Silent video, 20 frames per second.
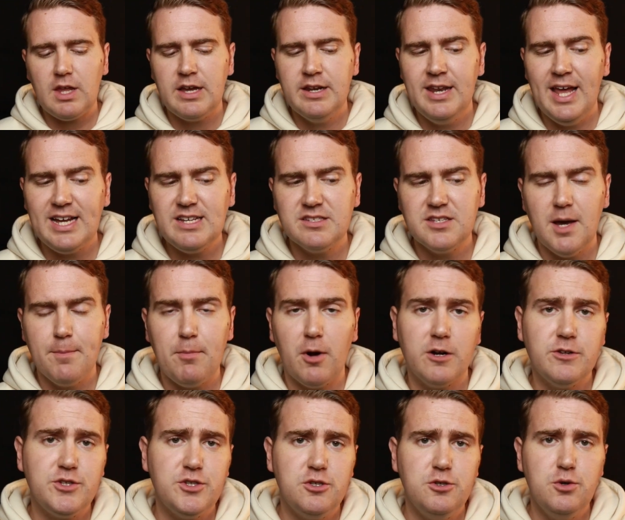Next up
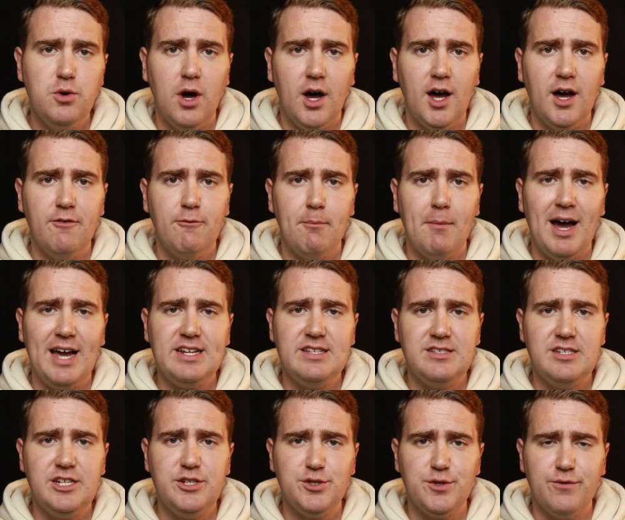are two of my
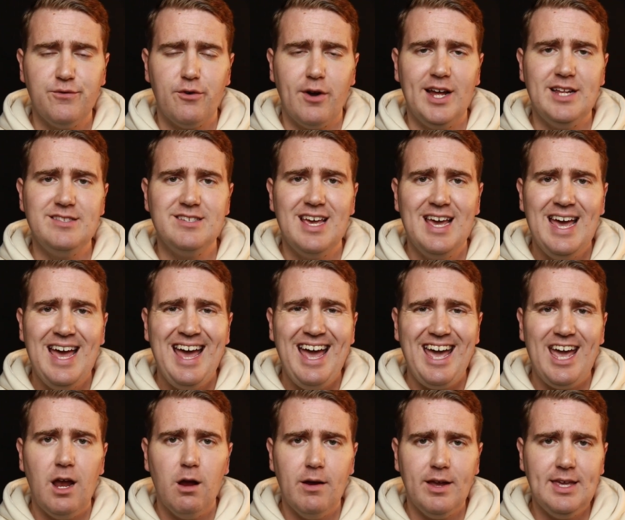teacher friends,
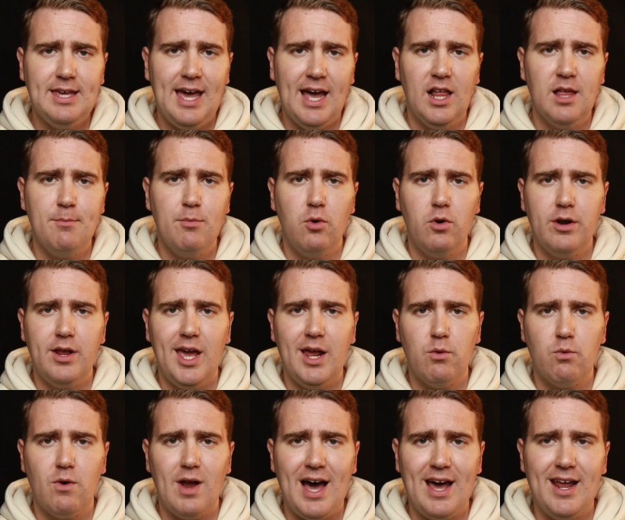Eric Kallenborn and
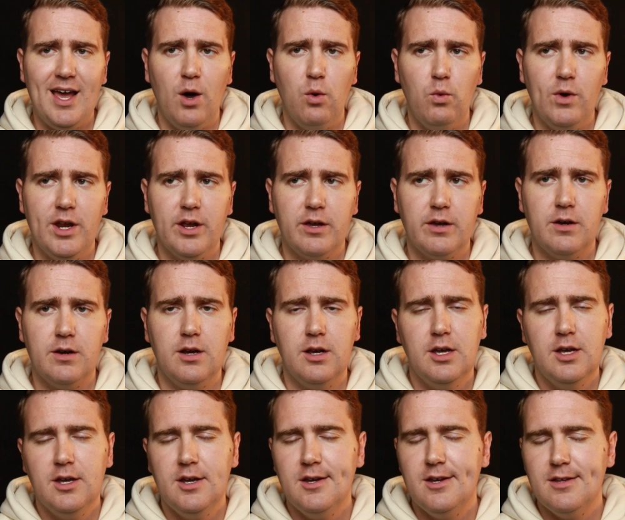Ronell Whitaker.
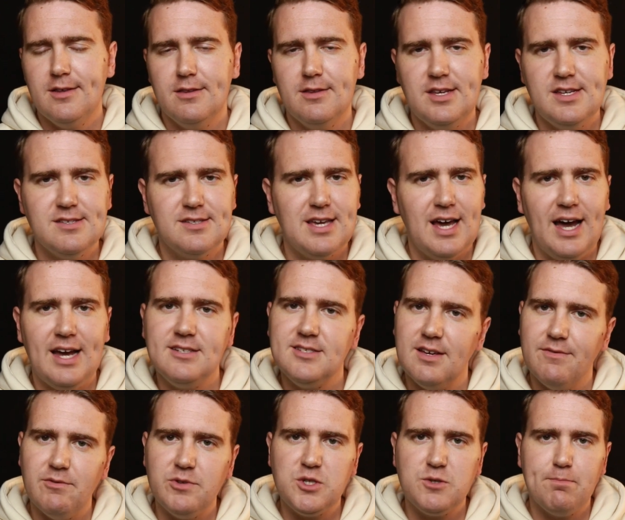These guys
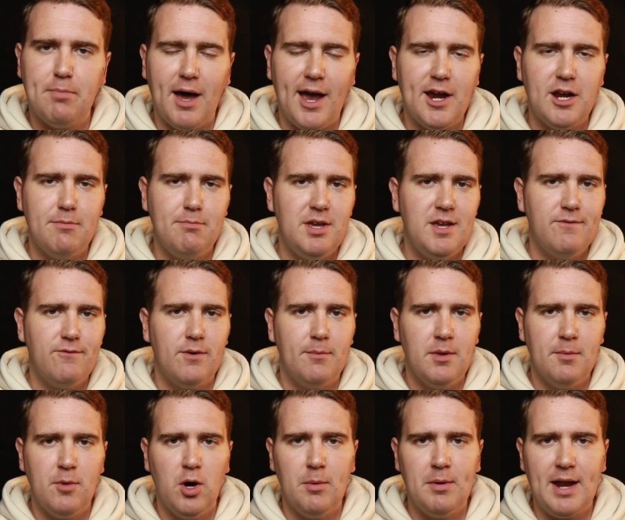have inspired me from
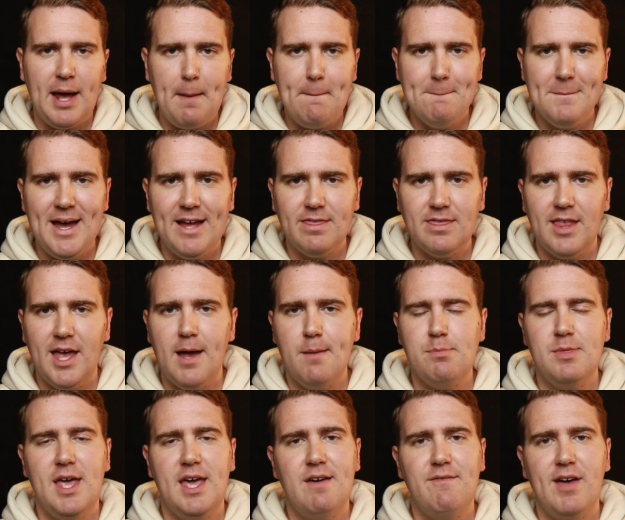the moment I met
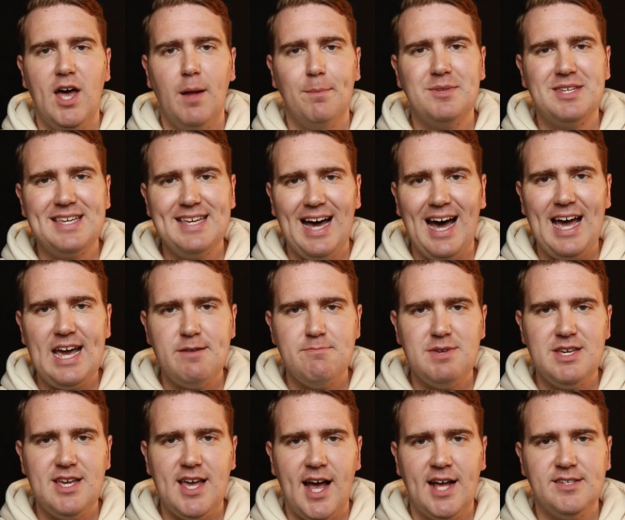them. They have helped guide
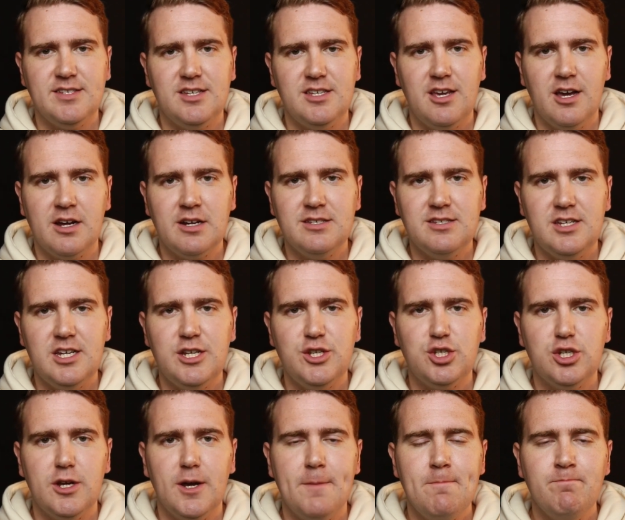me as a young
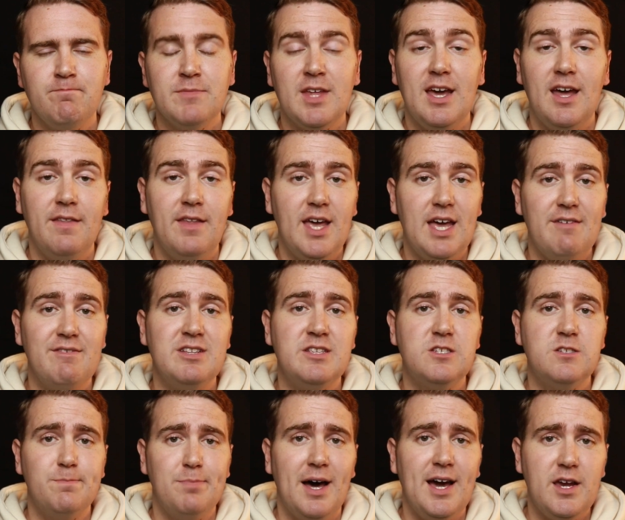teacher, and they have
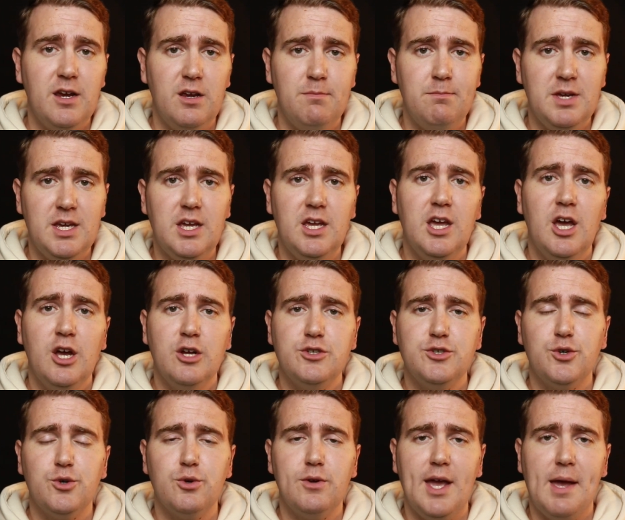inspired me
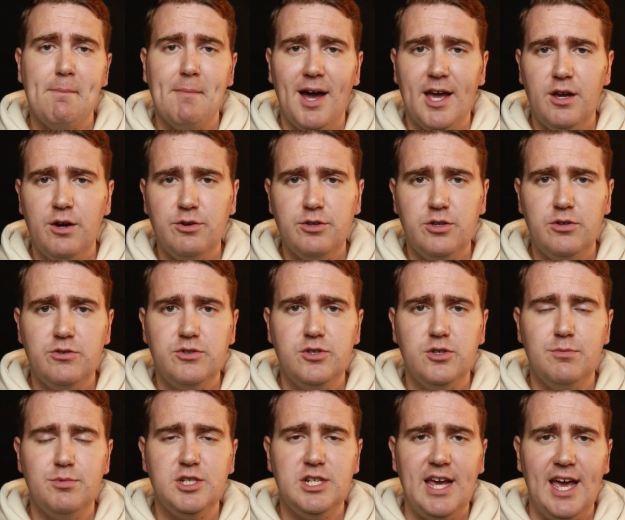to create my own
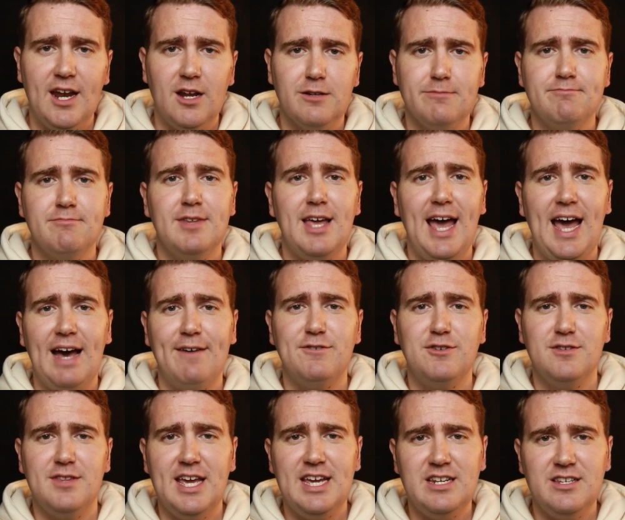YouTube channel
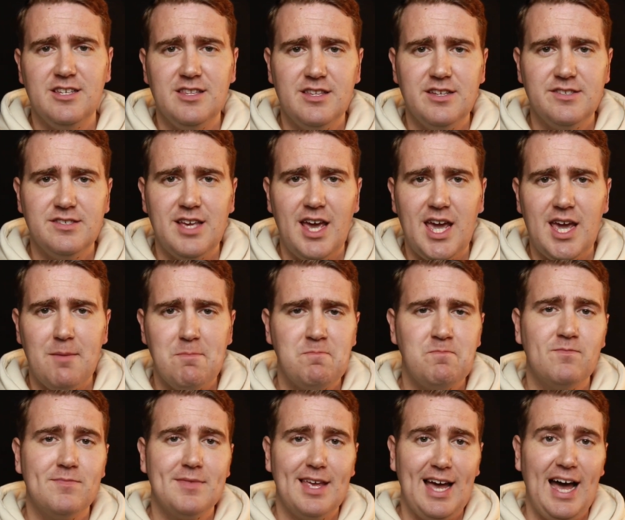after they did the same.
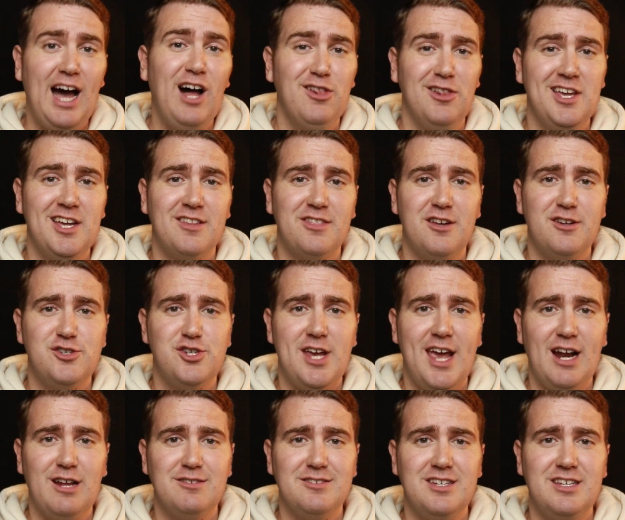I'll link their
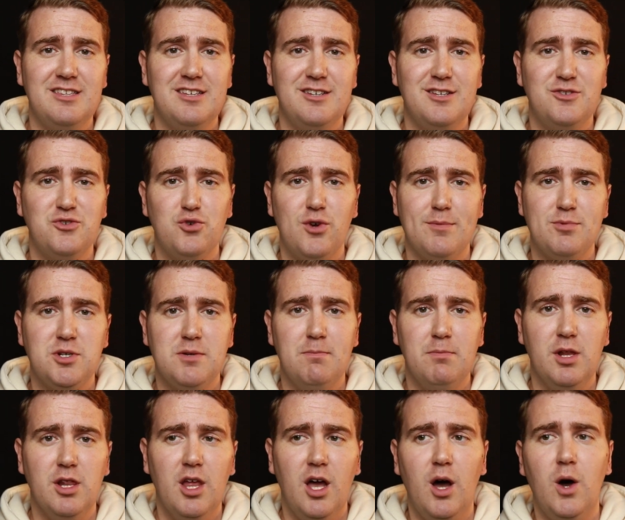channels in the description
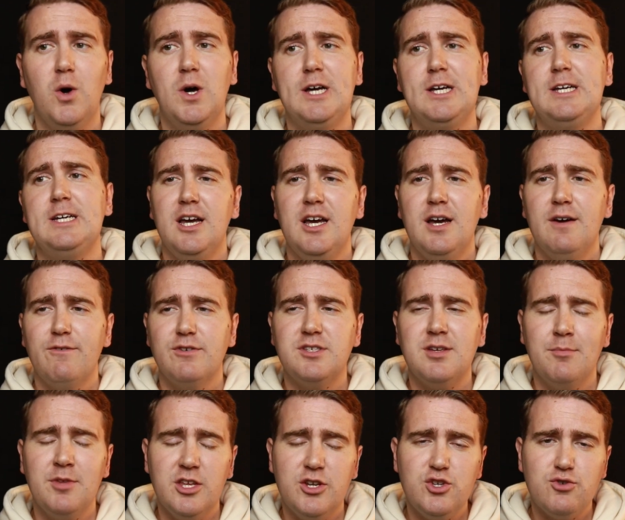below. For
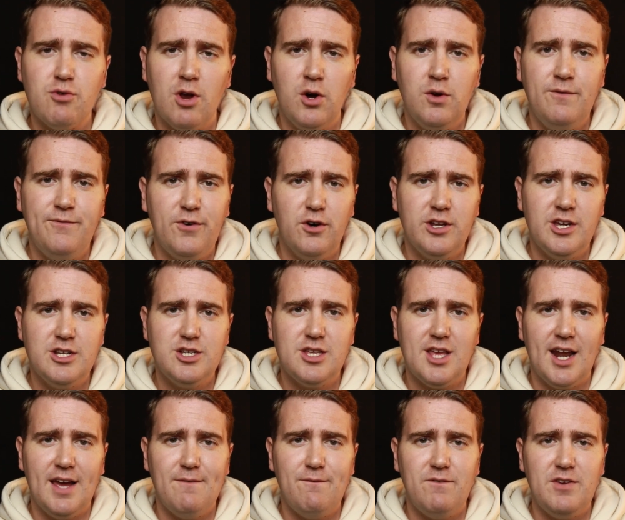some of the drone footage
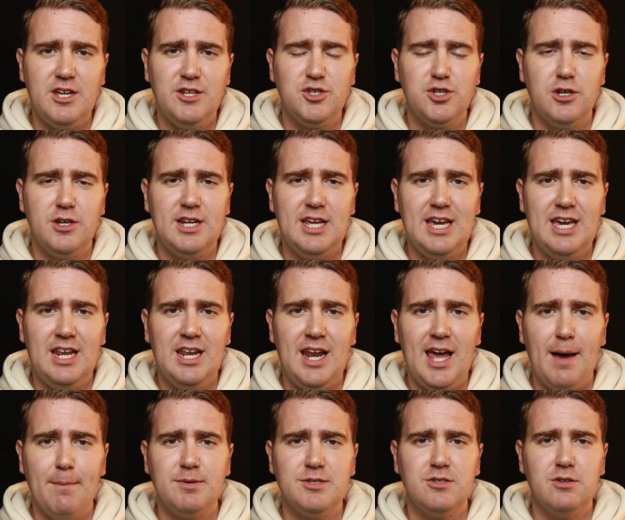that I featured in an
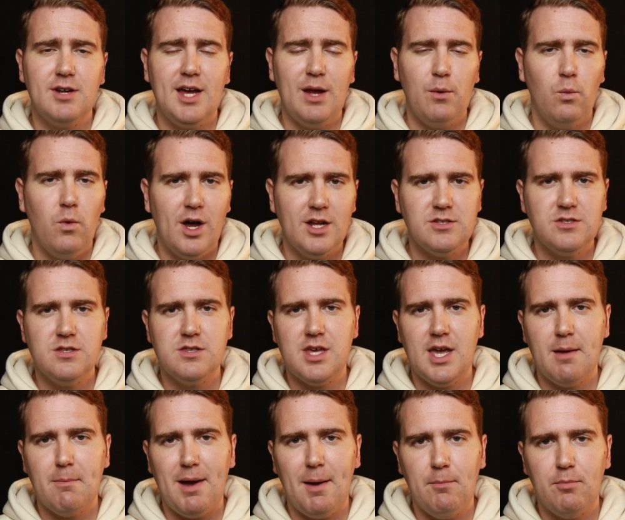episode, I want to
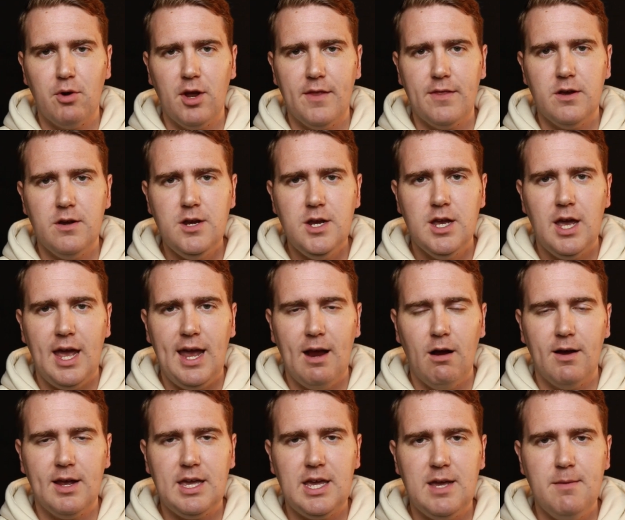thank my brother,
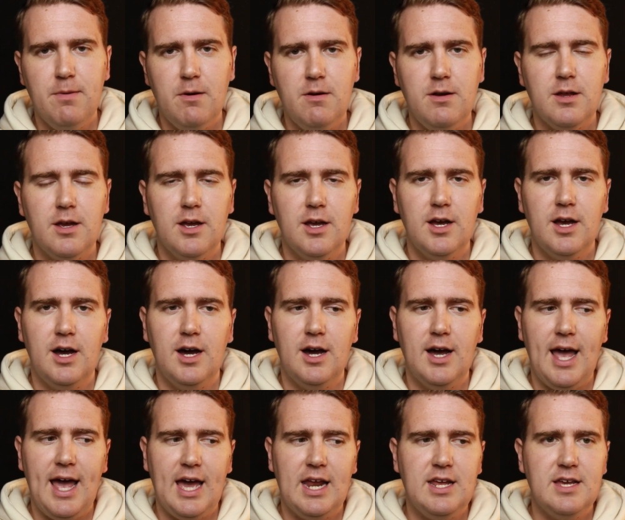Eric Ebert,
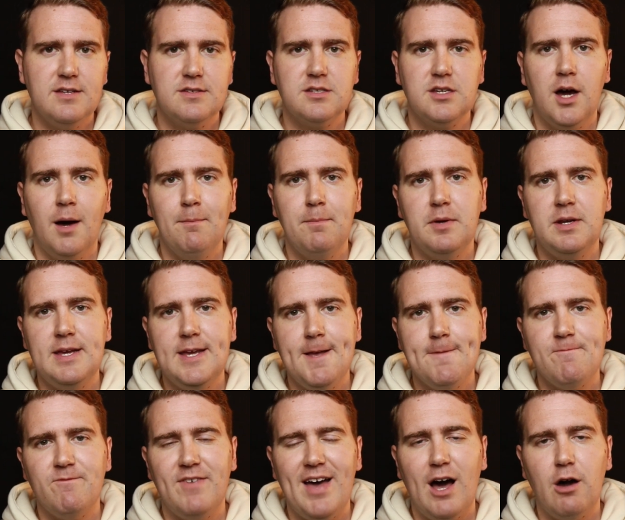and his
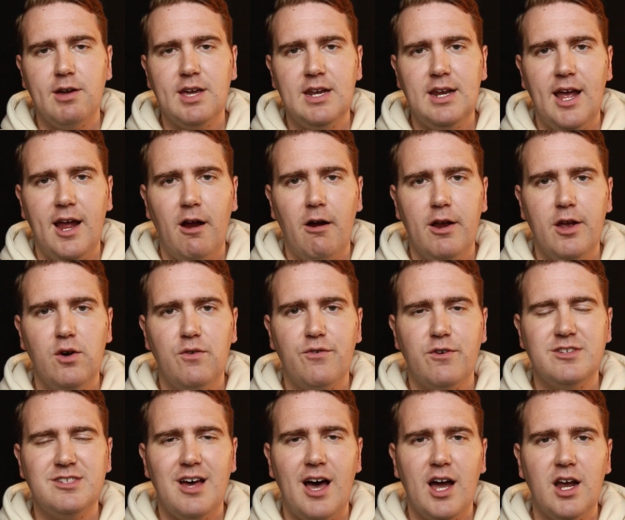company, Falcon Aerial
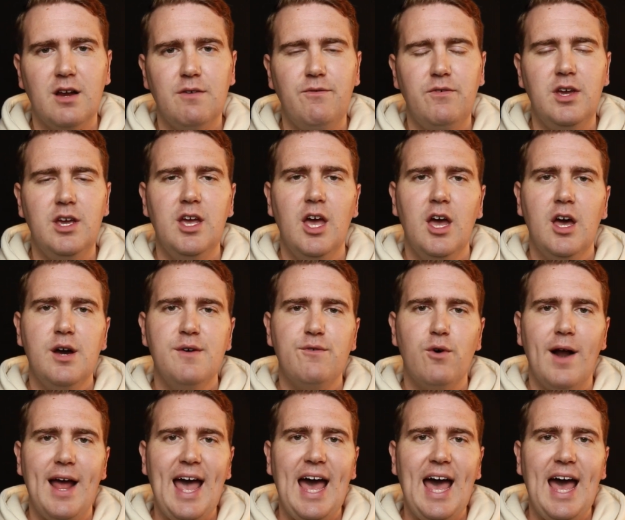Photography, for